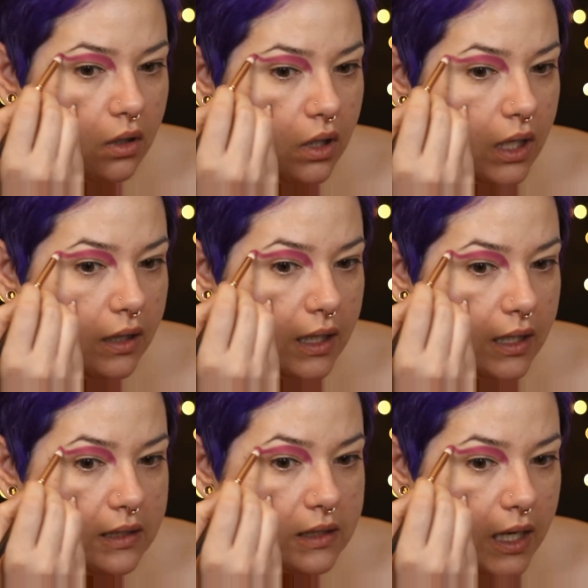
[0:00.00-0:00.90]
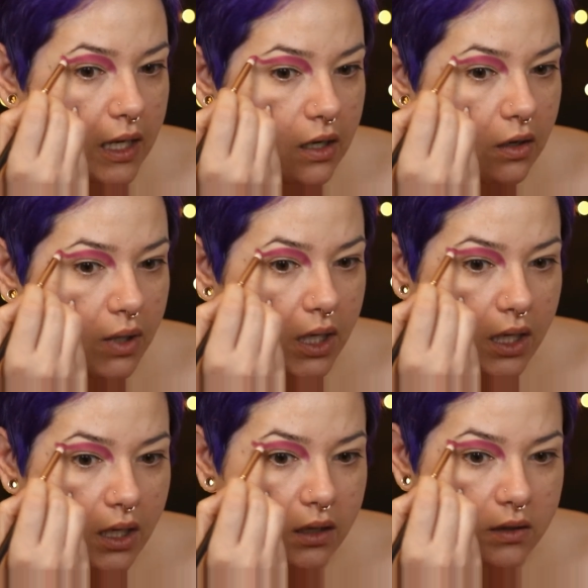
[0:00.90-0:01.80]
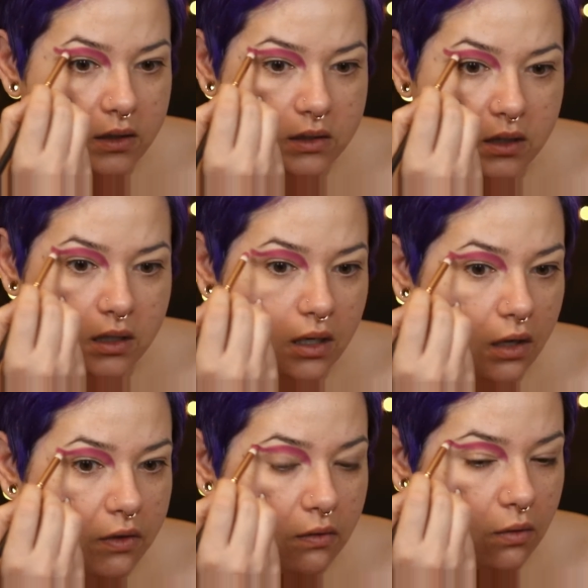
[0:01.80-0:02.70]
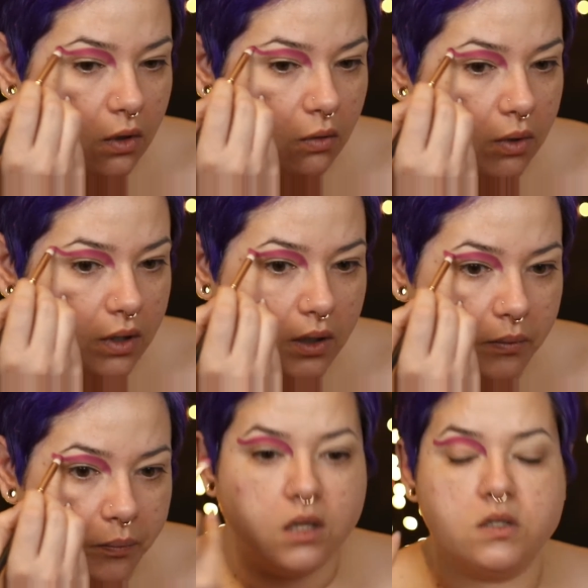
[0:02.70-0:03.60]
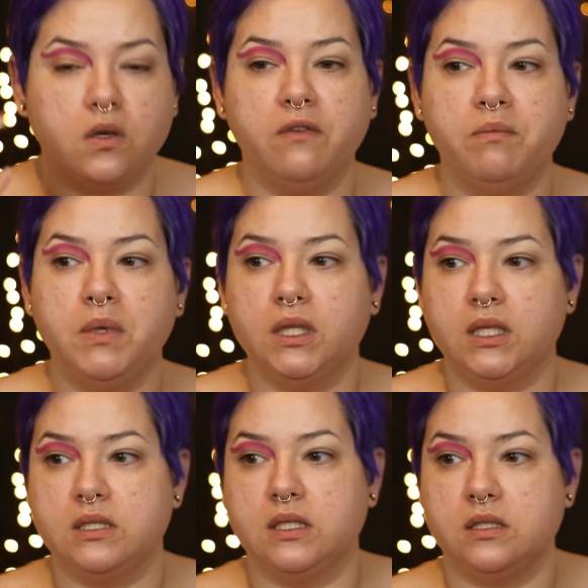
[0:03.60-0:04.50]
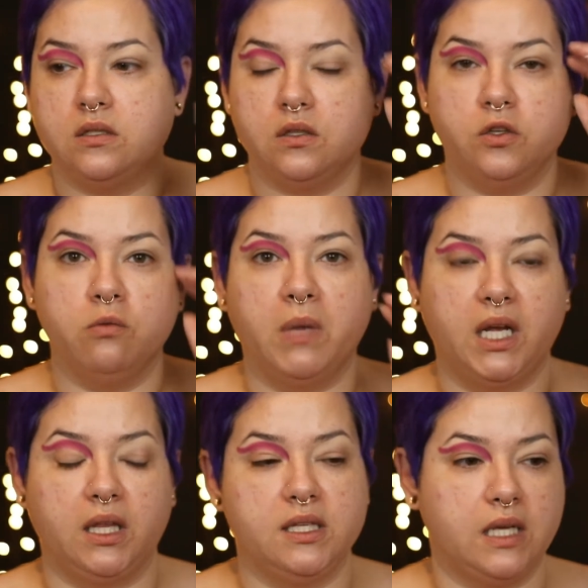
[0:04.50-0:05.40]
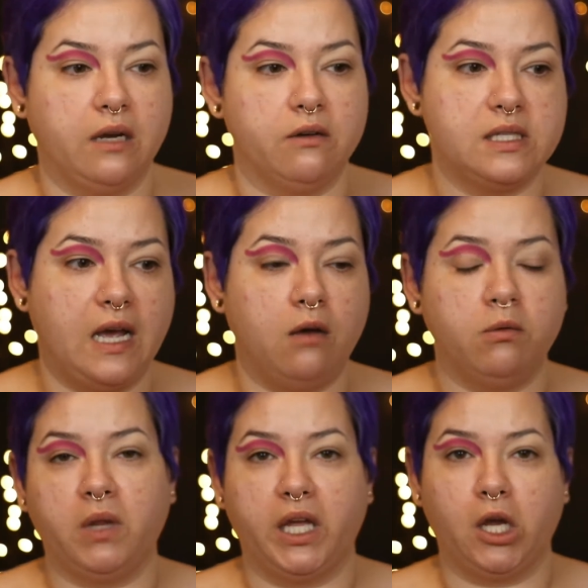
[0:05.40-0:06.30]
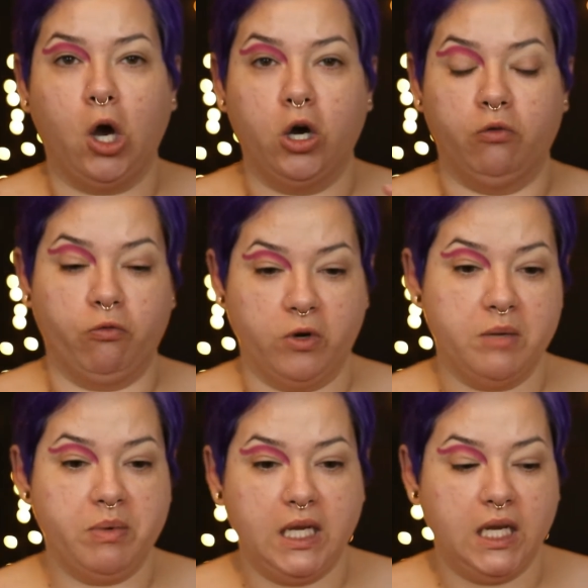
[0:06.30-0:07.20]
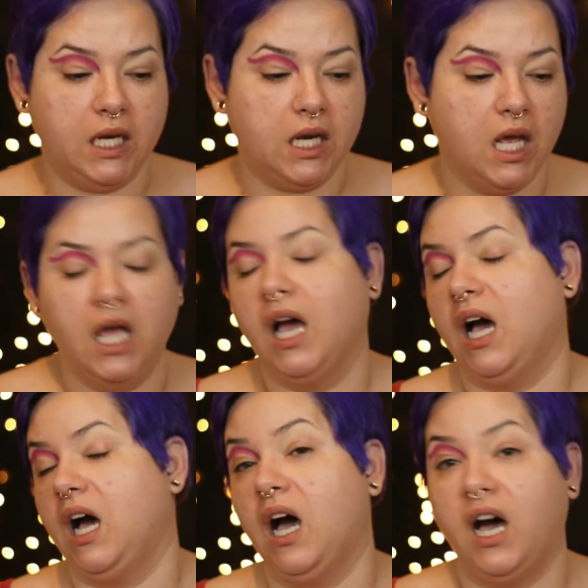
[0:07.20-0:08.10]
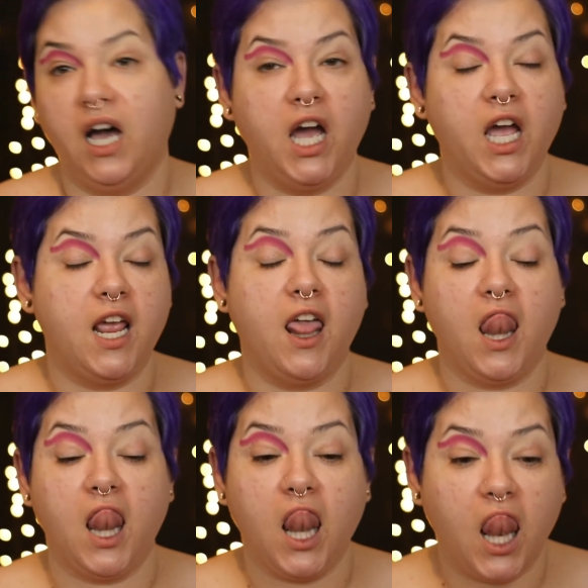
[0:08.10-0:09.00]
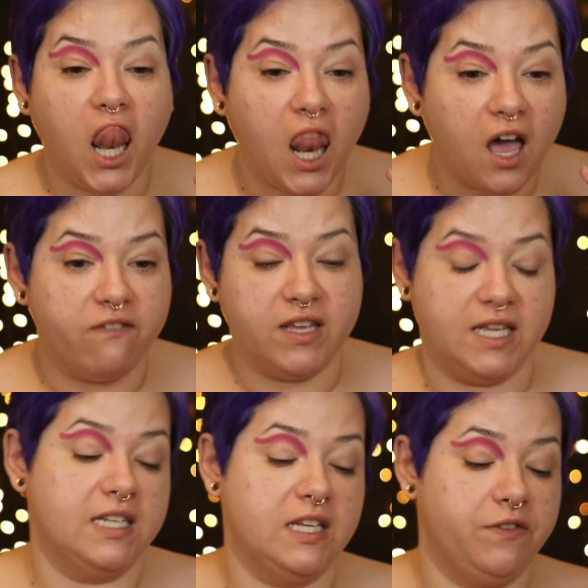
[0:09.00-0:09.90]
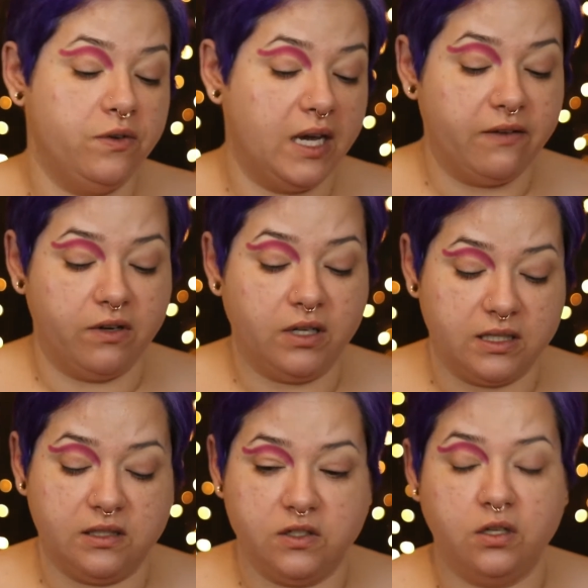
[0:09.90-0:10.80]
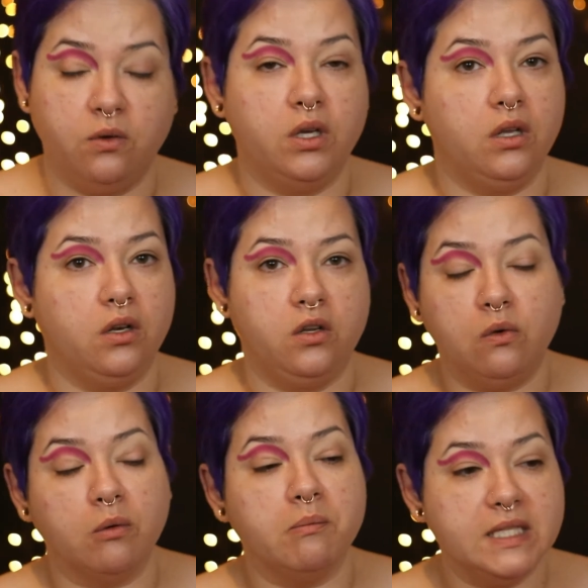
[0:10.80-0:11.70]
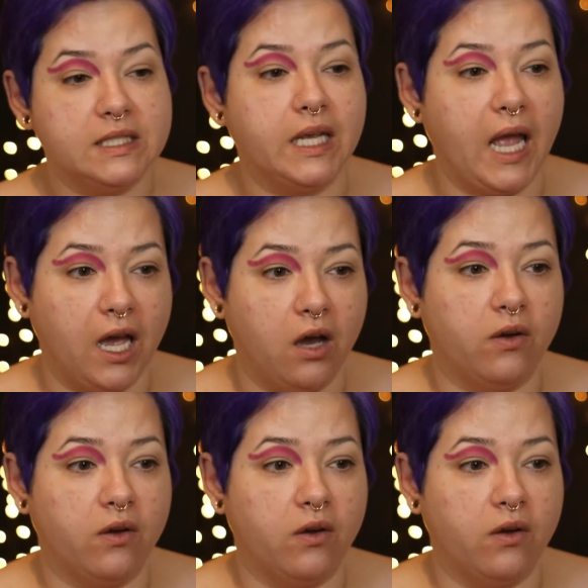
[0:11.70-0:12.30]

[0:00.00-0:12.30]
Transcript: And that is a-okay. There is nothing wrong with it. So I've been listening to the new Miley Cyrus album like on repeat. I Love it. If you haven't listened to it, you are missing out.